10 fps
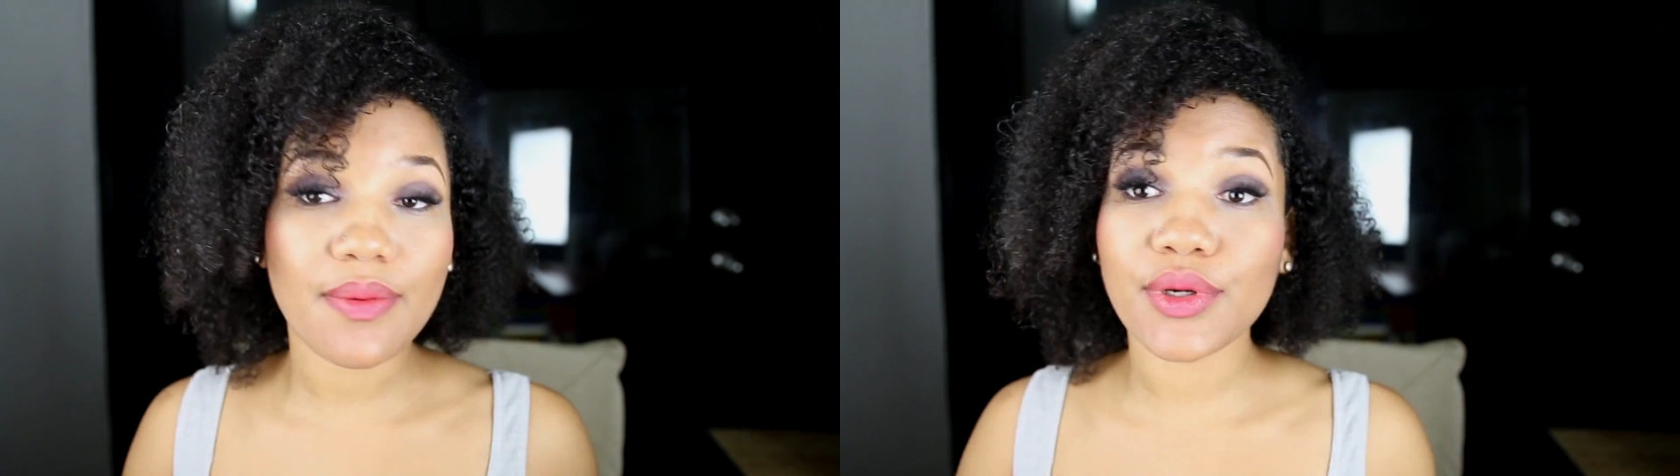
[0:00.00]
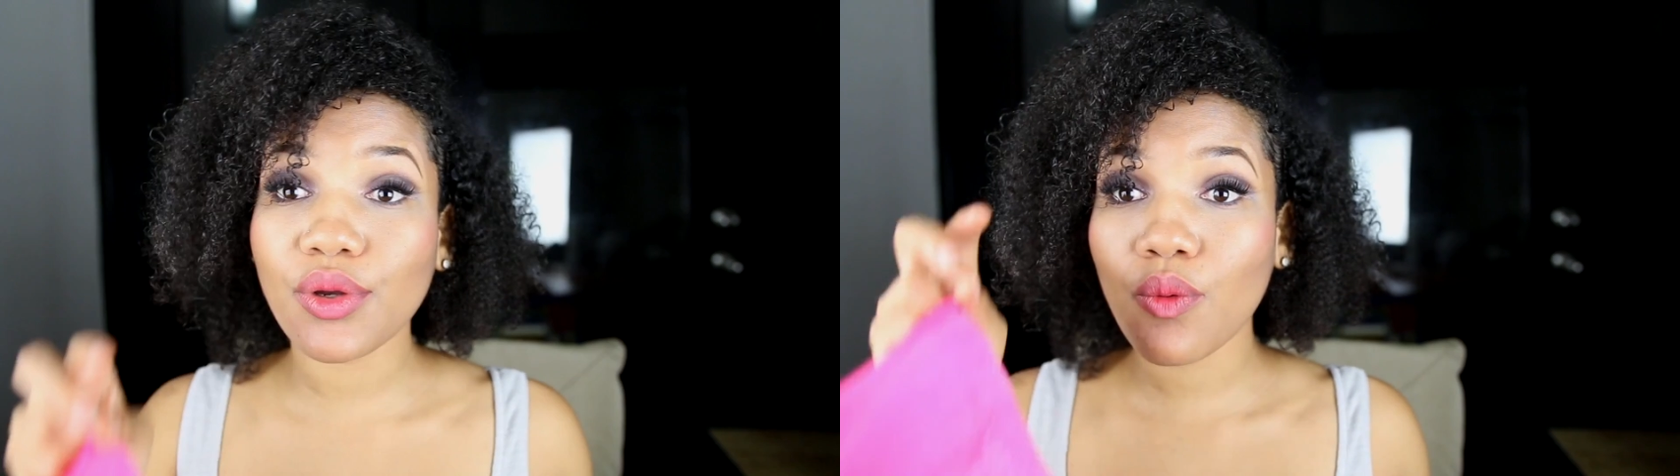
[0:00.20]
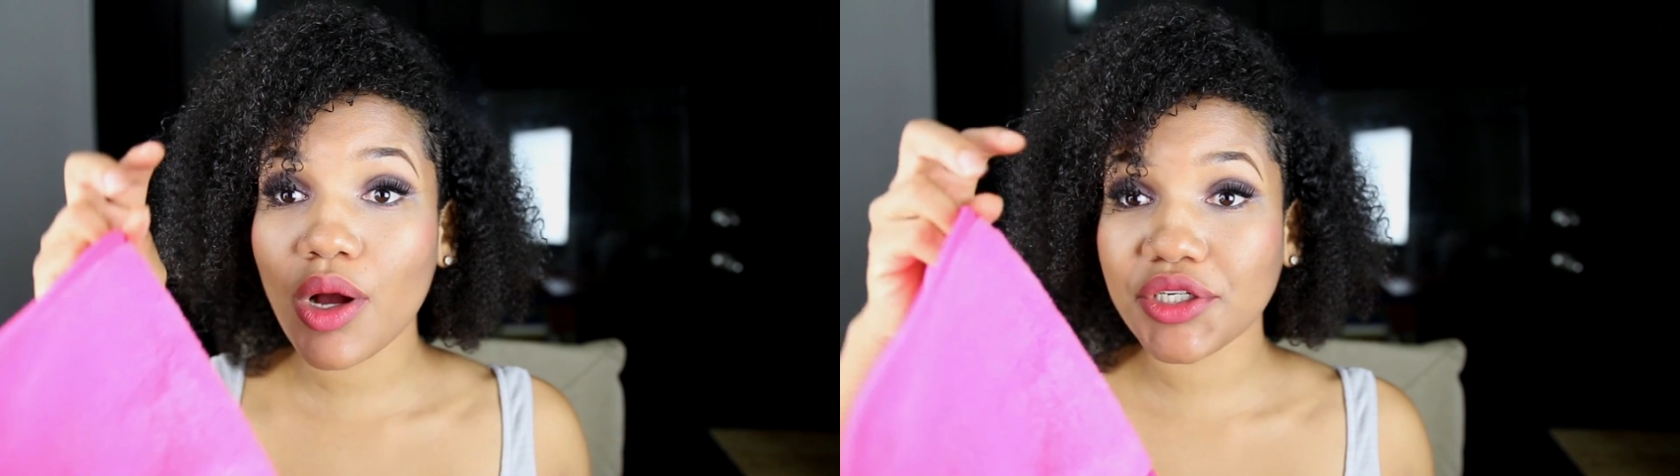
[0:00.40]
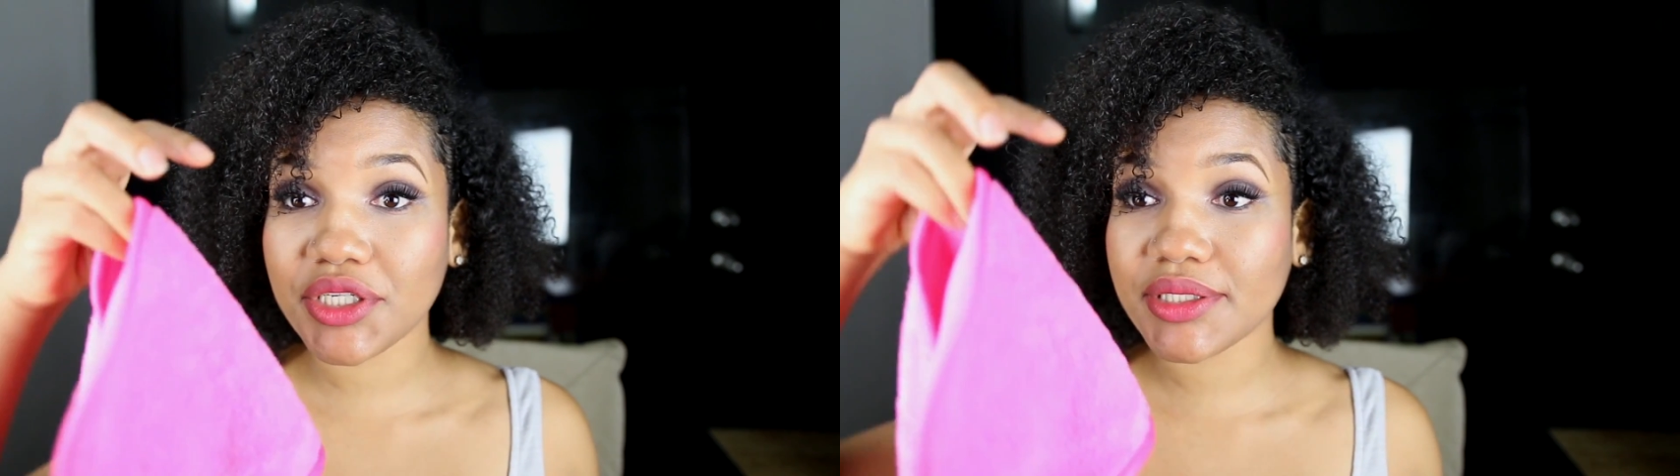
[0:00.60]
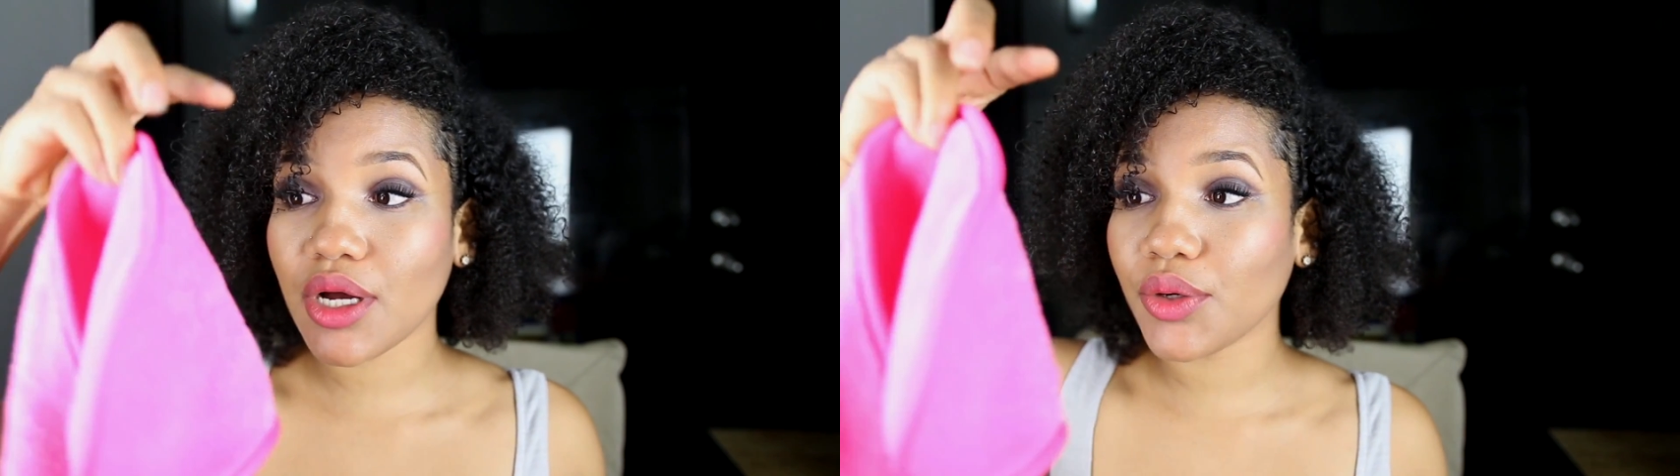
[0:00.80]
so I'm gonna
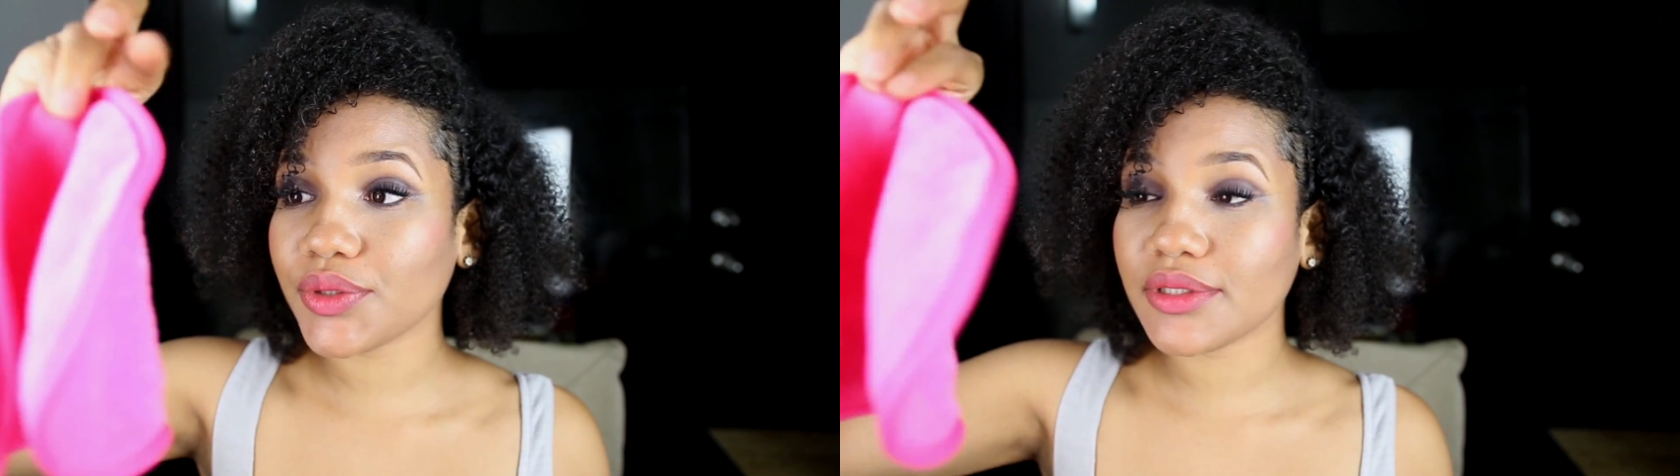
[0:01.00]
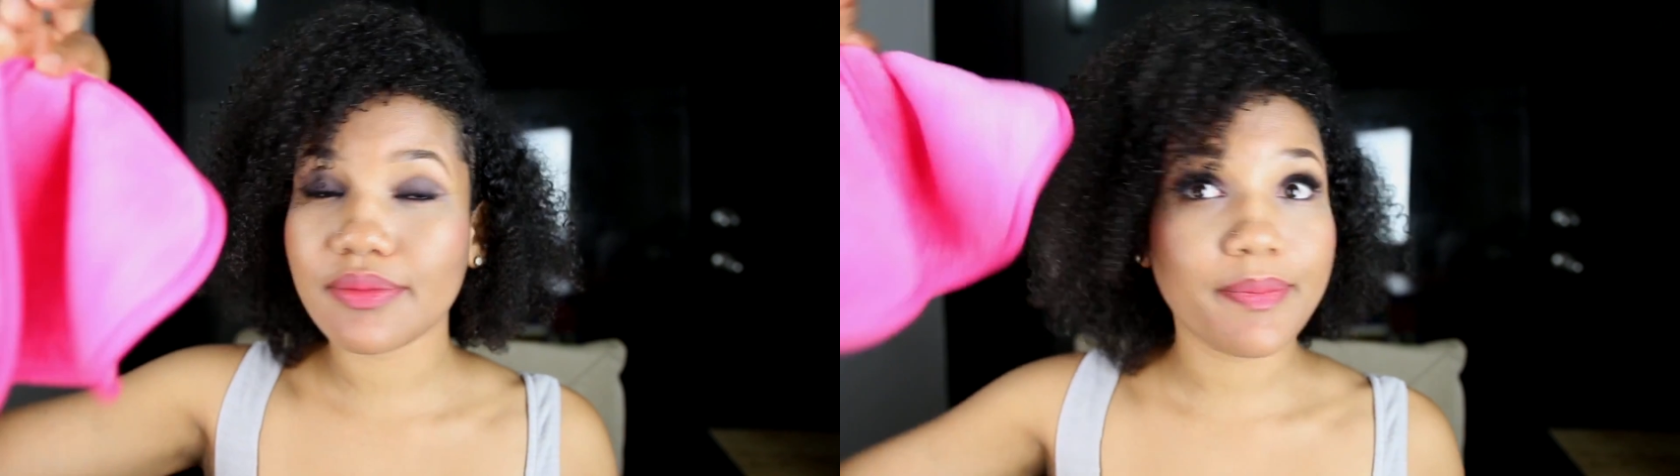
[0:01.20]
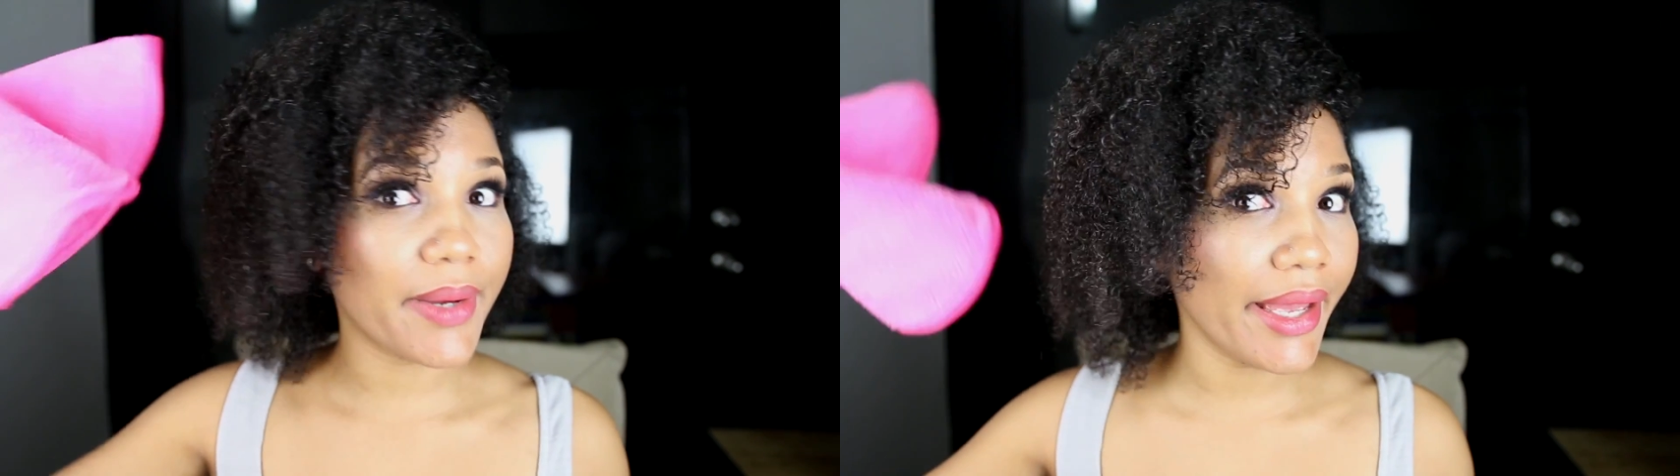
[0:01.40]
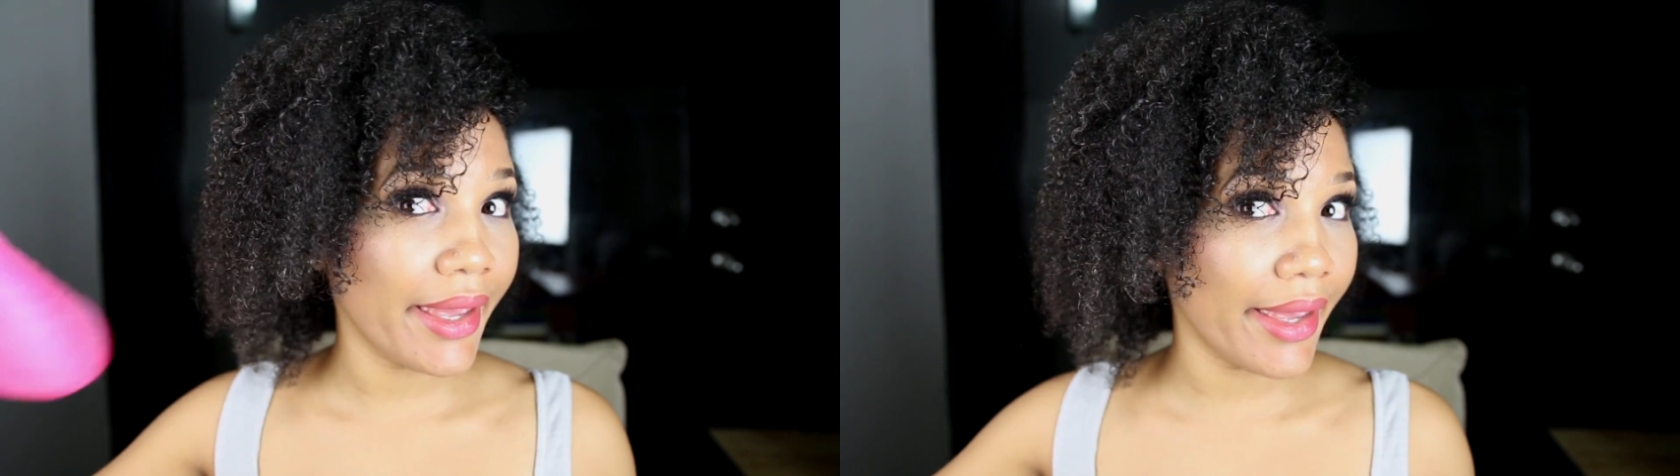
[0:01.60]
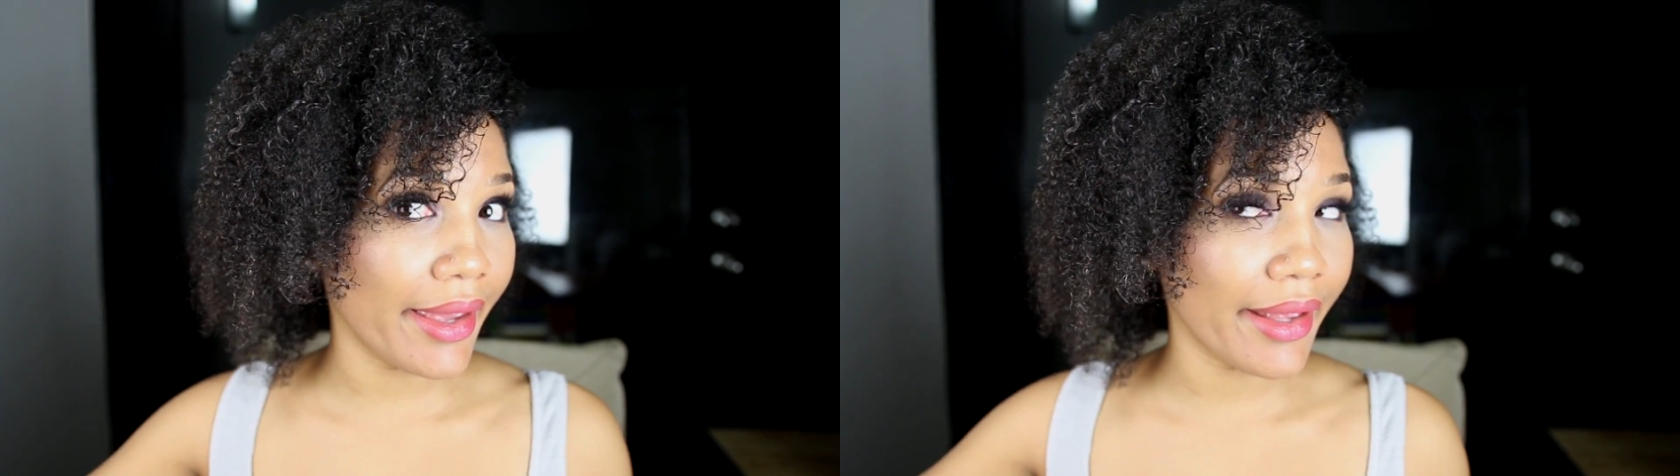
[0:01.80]
wash this out by
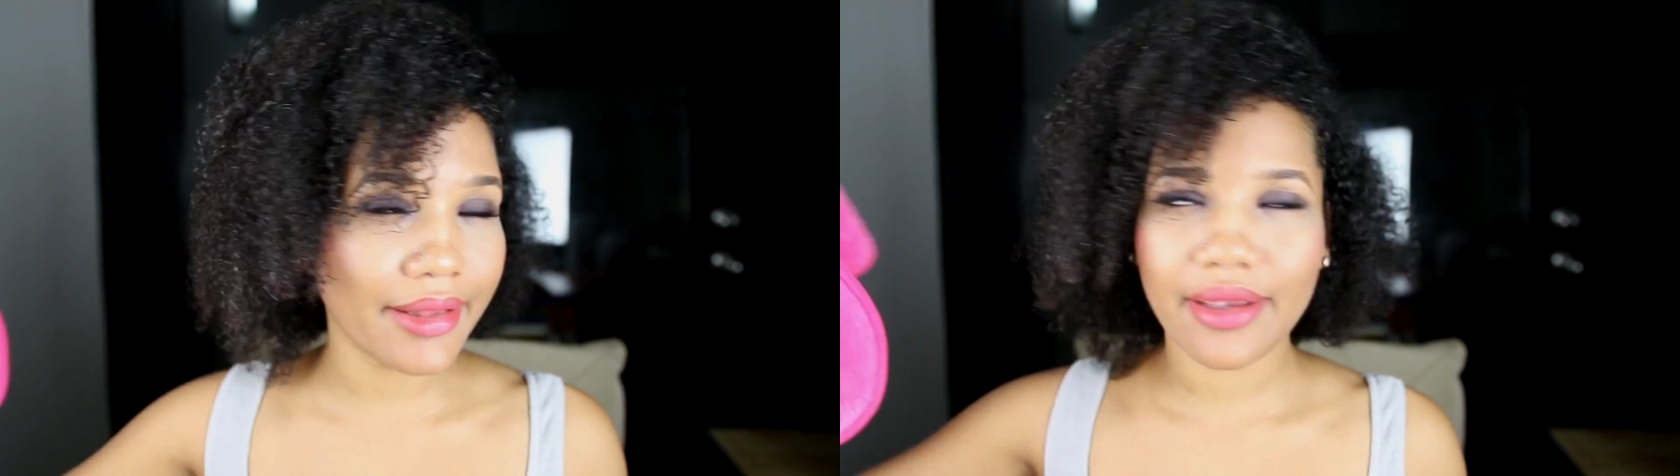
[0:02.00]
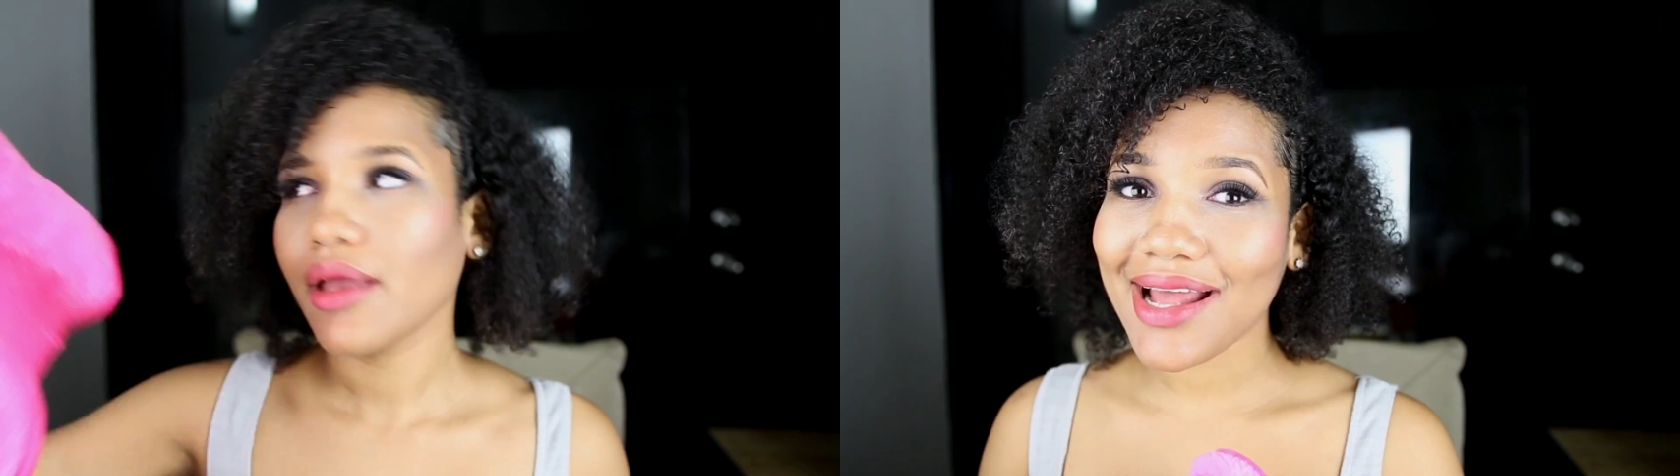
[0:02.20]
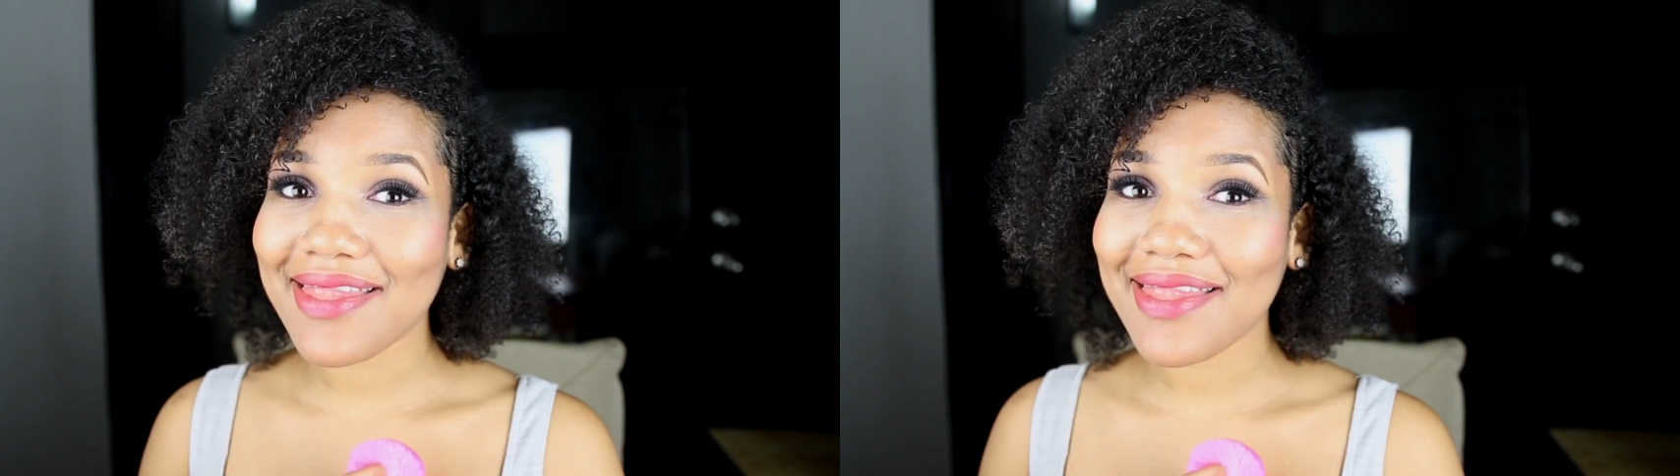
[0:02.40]
hand,